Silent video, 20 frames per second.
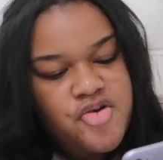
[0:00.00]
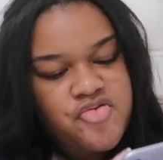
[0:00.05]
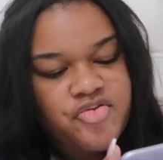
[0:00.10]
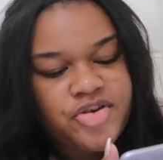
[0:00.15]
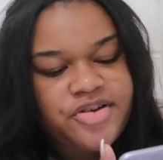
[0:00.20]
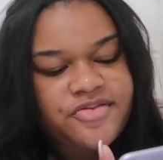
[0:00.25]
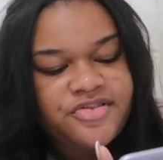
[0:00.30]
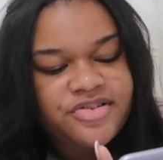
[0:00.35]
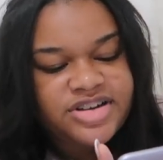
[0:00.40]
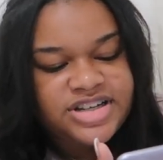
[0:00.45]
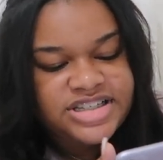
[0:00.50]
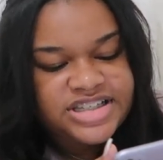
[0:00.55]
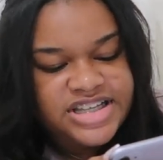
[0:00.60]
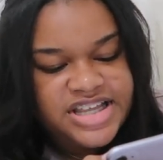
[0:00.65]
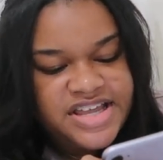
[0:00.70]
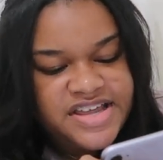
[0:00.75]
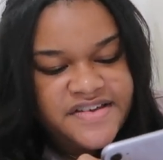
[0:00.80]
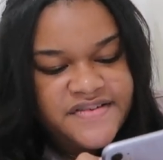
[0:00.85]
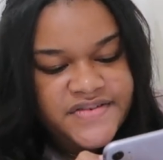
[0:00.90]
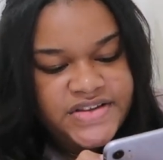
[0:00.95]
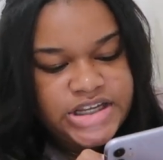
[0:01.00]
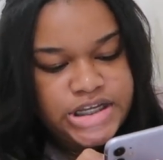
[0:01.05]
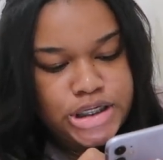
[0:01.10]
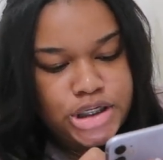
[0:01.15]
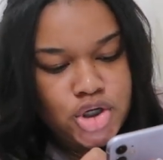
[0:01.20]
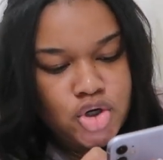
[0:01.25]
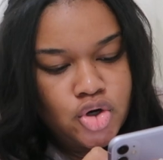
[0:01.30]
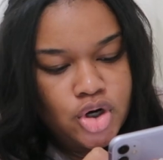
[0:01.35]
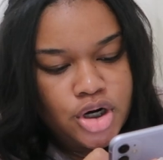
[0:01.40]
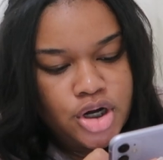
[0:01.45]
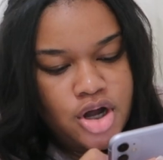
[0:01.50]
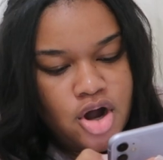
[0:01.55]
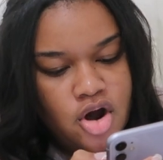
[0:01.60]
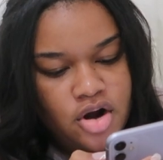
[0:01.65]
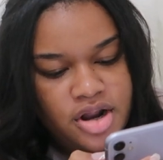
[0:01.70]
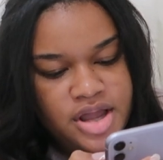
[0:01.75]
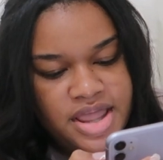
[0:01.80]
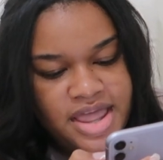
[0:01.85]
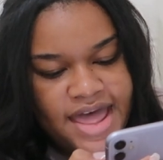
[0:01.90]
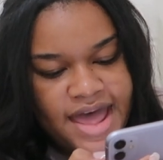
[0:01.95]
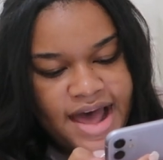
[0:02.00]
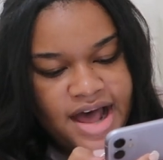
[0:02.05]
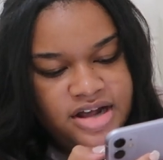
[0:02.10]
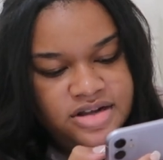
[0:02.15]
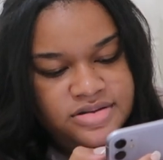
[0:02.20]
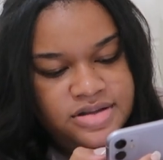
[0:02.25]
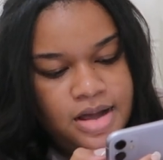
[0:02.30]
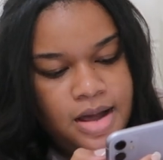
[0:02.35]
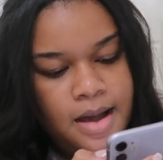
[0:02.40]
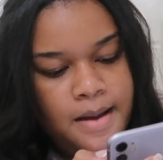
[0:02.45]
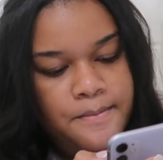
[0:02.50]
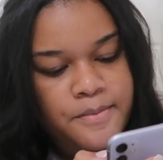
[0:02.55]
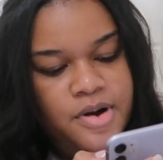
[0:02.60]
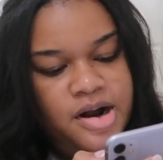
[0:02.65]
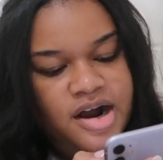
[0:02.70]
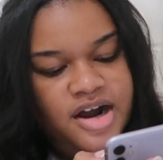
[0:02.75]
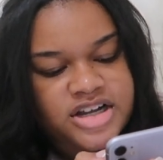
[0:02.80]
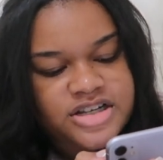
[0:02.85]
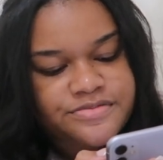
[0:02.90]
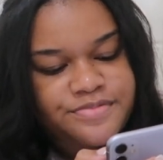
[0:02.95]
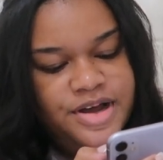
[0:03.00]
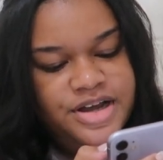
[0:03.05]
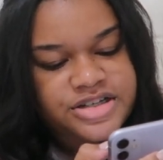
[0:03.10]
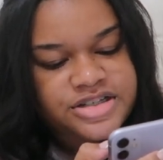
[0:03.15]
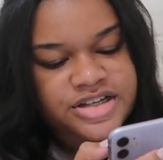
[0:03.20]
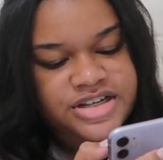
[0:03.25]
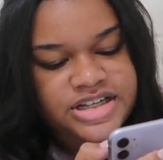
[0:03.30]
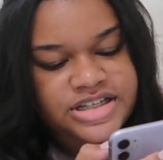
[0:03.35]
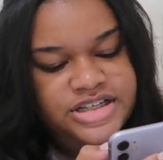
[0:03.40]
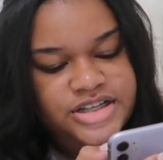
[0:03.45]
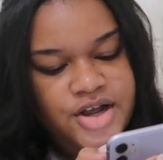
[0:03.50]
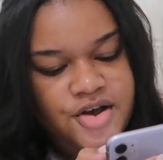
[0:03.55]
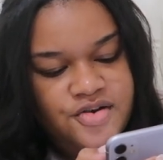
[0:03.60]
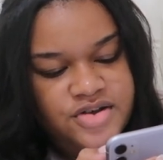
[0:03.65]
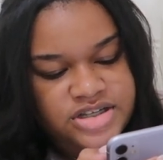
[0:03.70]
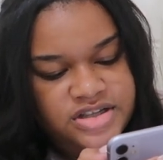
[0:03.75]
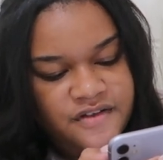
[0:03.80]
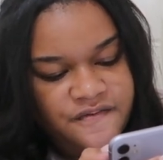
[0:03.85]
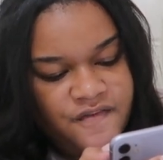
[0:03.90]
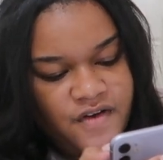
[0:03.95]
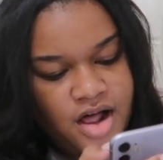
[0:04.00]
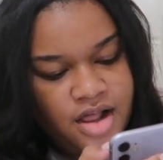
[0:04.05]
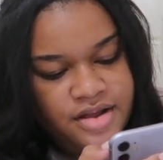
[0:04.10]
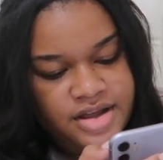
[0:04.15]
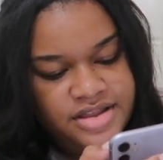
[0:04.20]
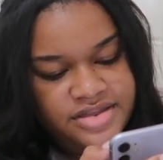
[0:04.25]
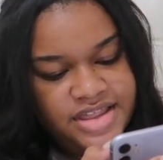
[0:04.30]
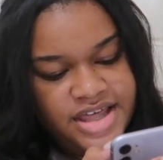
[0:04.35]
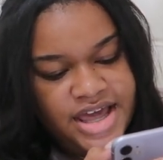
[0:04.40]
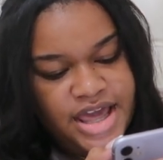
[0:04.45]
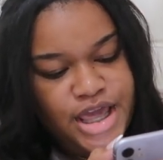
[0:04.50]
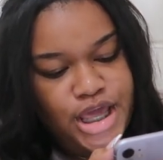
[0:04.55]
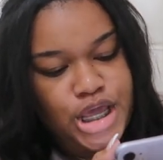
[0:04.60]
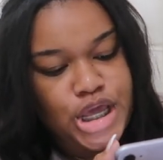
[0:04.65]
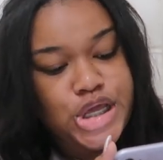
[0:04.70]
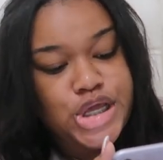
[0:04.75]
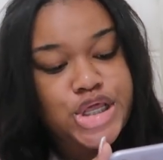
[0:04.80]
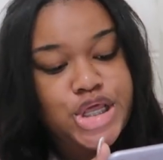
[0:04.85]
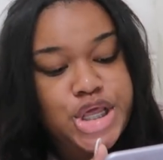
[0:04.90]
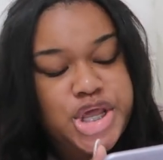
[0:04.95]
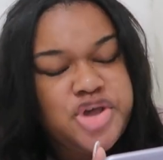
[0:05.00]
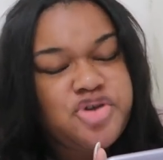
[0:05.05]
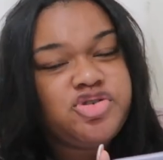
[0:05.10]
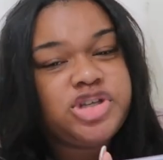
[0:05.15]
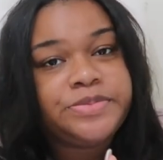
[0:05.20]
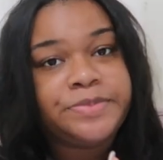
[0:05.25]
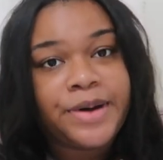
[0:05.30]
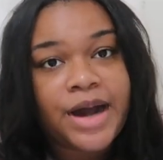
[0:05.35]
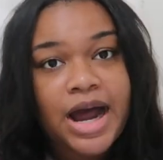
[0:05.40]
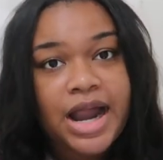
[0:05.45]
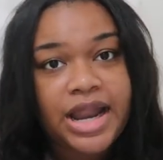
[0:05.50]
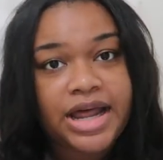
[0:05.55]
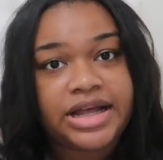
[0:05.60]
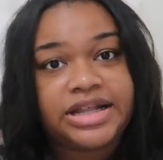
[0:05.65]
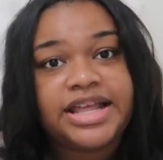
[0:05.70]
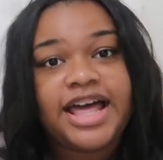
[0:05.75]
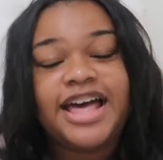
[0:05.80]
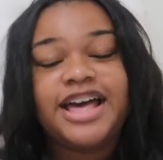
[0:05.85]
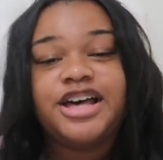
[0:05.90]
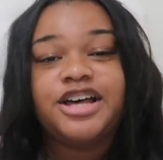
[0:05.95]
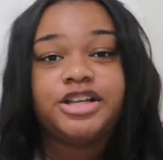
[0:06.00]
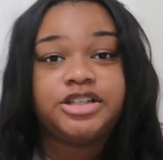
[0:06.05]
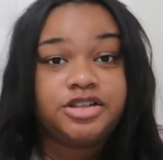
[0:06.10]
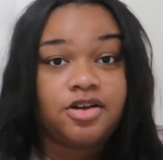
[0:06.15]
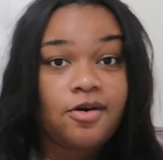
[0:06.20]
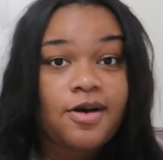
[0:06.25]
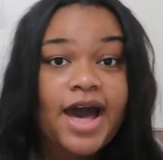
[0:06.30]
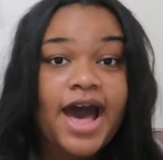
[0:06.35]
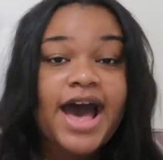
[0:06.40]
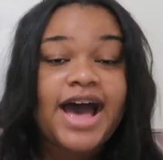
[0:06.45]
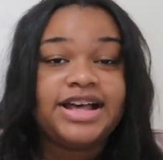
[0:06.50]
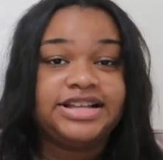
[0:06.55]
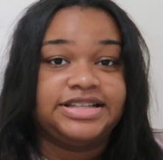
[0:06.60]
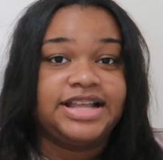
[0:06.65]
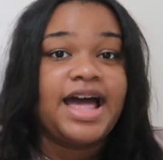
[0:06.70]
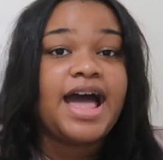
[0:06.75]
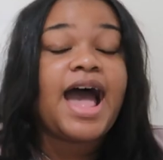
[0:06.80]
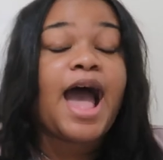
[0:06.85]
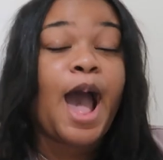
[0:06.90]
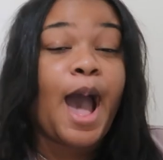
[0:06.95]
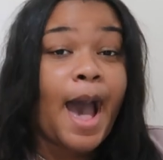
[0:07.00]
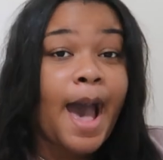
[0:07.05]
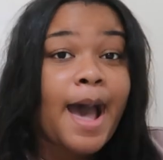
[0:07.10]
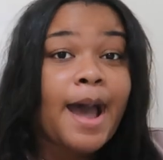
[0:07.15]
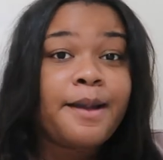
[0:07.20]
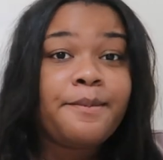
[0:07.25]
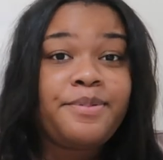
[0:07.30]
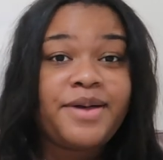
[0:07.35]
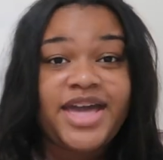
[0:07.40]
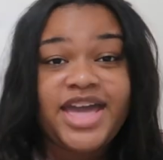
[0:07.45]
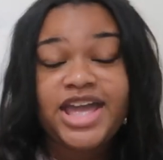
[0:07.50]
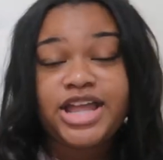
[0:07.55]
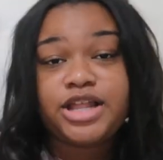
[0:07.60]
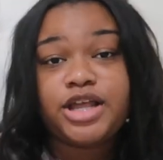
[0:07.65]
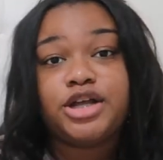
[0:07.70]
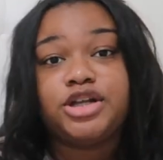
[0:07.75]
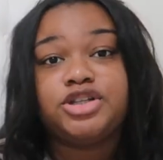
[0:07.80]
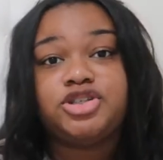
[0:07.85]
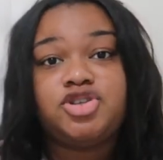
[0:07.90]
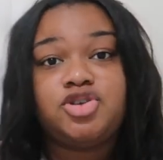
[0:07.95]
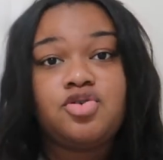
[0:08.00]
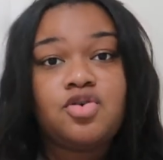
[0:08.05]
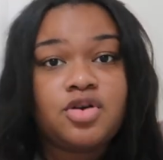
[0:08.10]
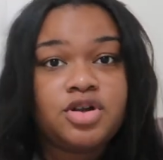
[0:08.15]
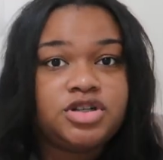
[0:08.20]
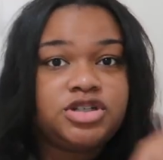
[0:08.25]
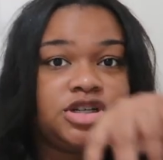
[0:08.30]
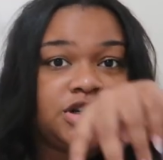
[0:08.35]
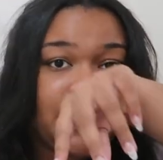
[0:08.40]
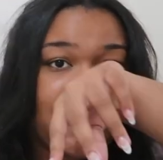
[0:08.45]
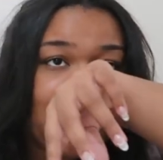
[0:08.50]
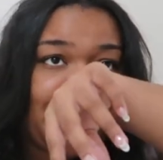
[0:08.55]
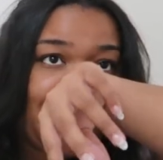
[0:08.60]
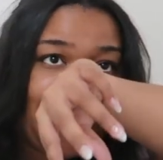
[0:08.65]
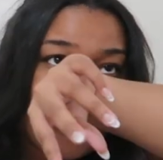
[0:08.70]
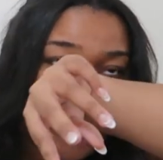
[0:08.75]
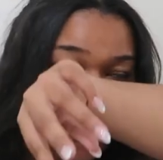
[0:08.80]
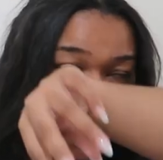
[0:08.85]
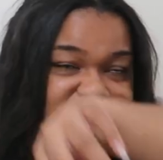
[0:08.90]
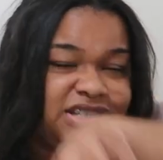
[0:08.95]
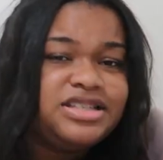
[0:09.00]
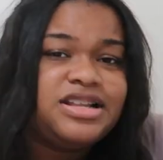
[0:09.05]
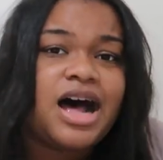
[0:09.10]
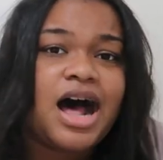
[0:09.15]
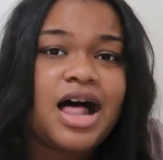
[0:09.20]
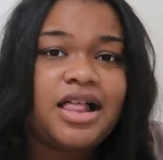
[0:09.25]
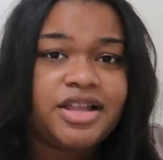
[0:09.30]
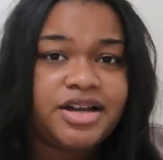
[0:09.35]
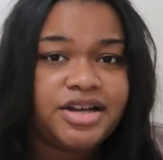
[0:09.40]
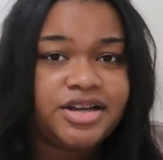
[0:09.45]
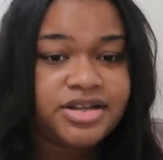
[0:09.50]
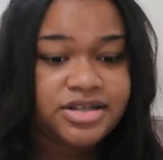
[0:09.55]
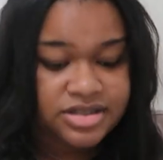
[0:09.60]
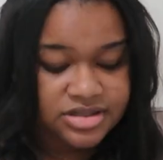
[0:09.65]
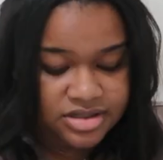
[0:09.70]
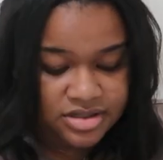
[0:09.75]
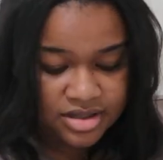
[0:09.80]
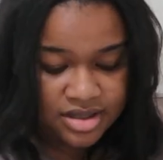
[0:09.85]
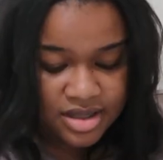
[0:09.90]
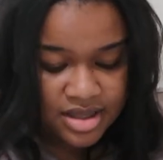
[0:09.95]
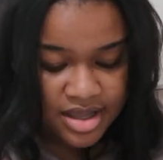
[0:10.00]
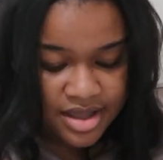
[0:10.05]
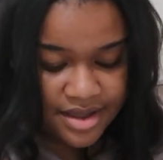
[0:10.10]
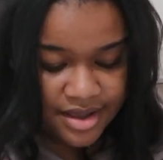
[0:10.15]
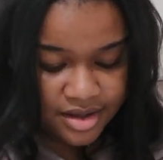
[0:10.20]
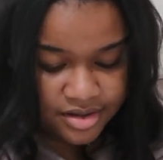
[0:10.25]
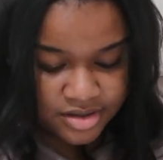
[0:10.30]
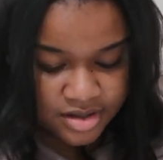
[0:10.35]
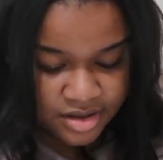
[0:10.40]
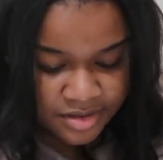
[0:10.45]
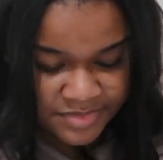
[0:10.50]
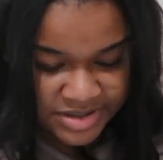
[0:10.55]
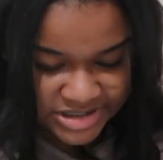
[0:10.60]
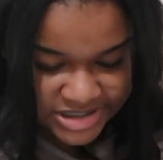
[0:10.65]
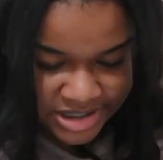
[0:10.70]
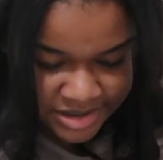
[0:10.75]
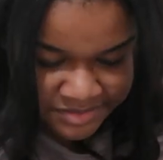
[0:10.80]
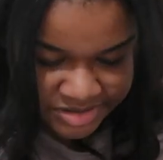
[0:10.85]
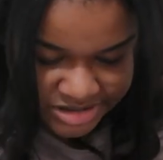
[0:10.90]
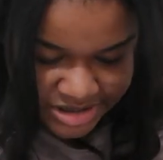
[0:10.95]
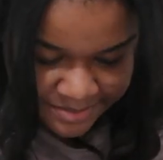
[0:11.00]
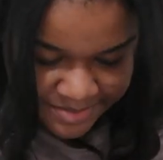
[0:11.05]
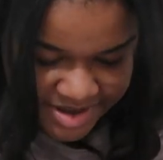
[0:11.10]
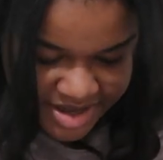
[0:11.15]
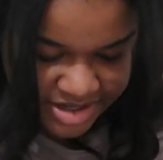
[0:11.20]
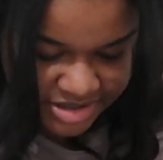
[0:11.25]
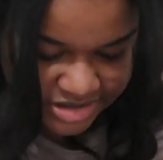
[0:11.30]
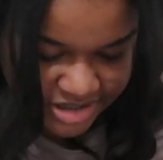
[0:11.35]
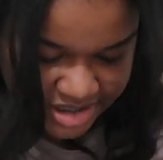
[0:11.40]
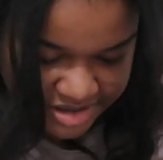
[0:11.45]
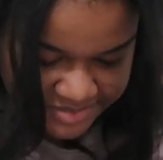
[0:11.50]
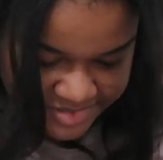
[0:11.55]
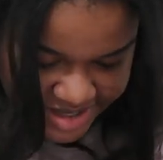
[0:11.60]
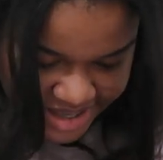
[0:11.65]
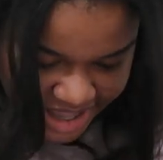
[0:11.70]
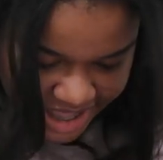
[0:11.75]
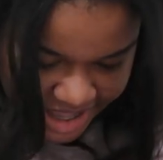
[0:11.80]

We received your Golden Gals, but our specialist knows the following thing. Use product. So, guys, I paid $200+. No, let me see how much I paid so I can be